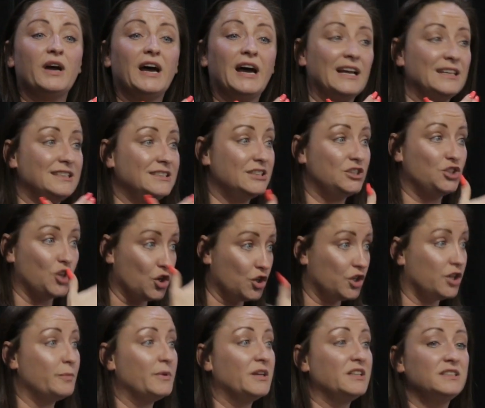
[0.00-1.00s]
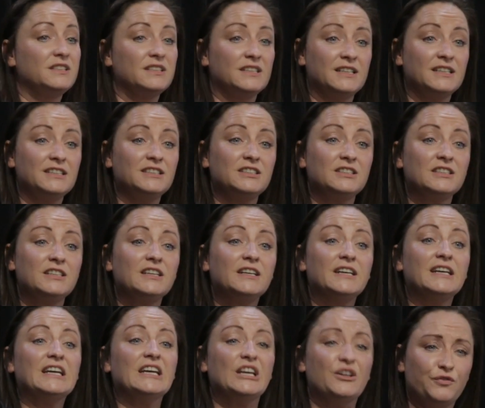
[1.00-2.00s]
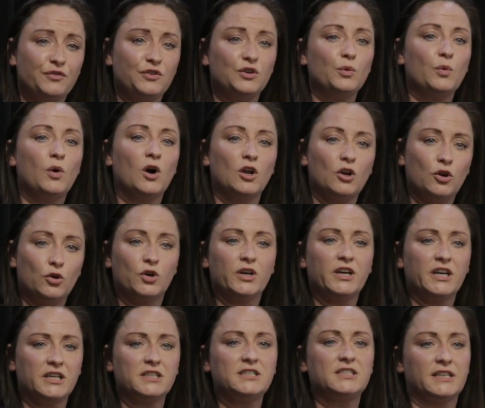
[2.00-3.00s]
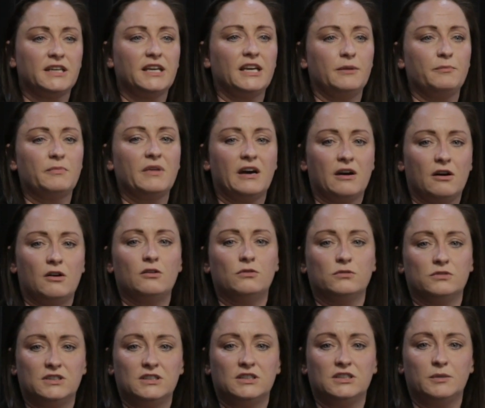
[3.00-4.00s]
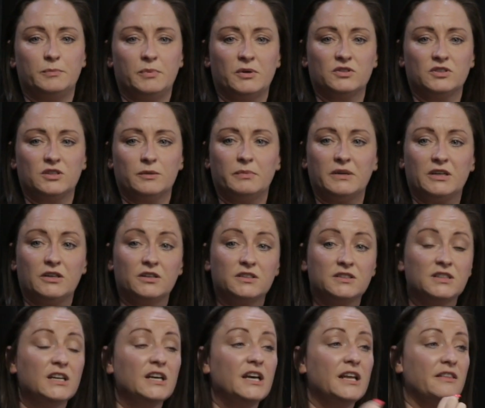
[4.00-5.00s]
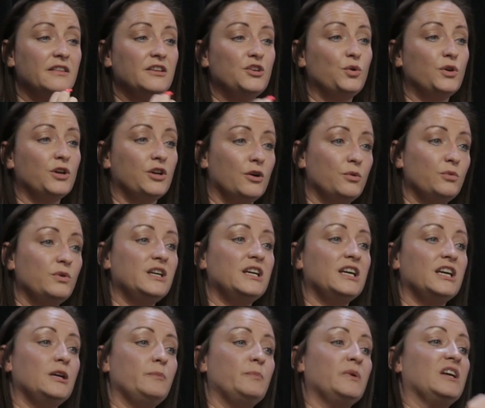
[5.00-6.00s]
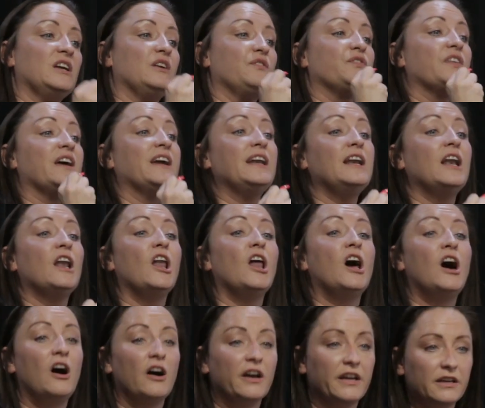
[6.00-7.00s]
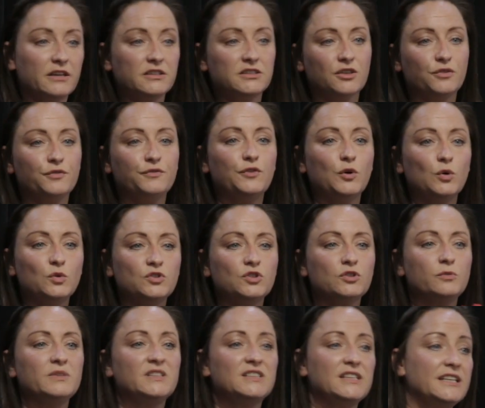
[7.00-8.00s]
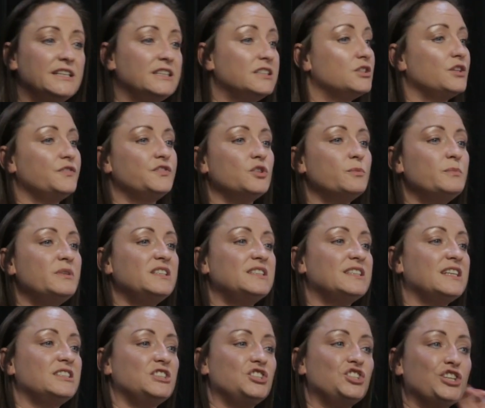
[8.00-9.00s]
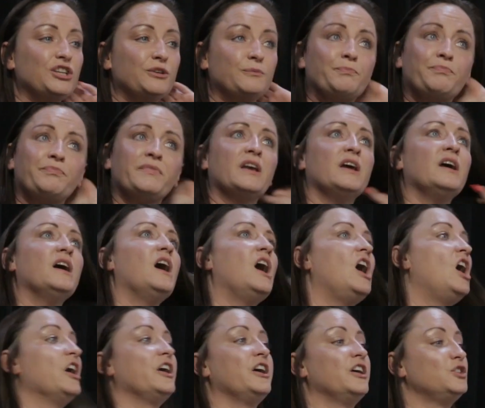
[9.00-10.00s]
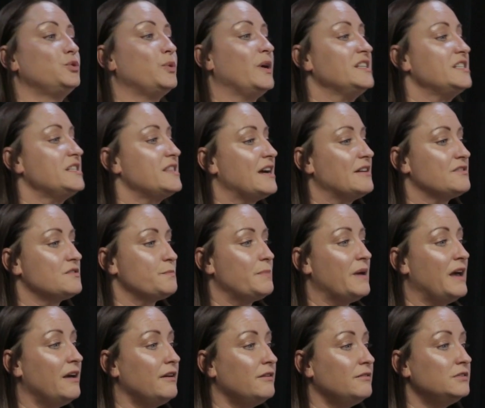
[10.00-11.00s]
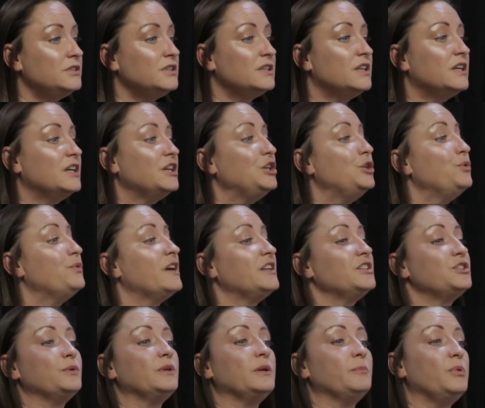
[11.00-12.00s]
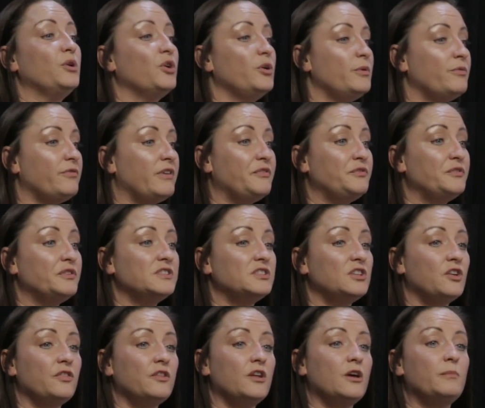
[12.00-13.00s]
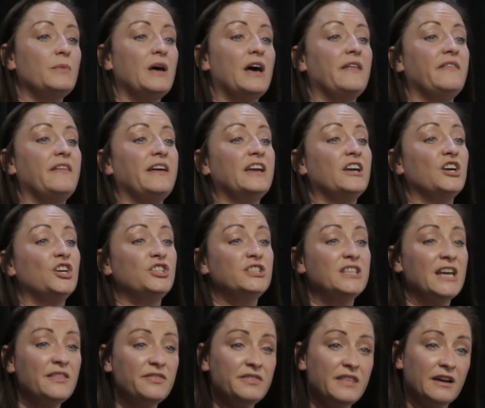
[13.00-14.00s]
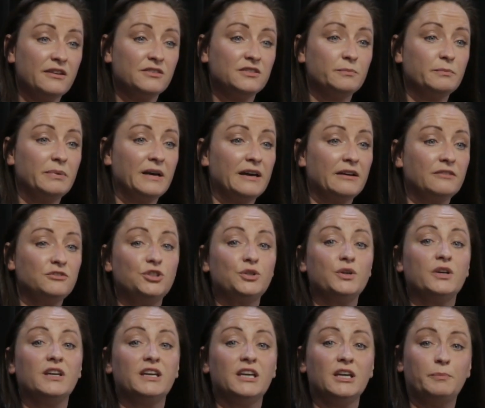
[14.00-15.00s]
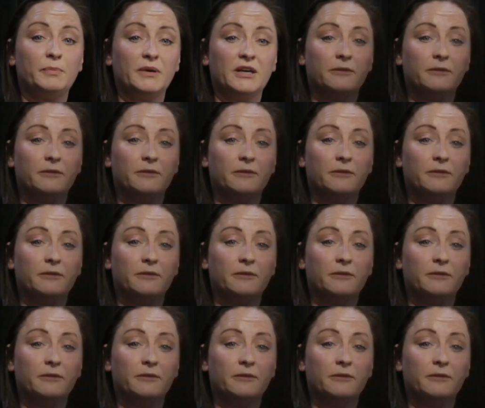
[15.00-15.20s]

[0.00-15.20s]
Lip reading: and documented if you are looking to keep that holding deposit, because you can only keep it if they lie, so false or misleading. So if somebody says to you, I earn £20,000, you then do an employment reference on them and they earn £10,000, you can keep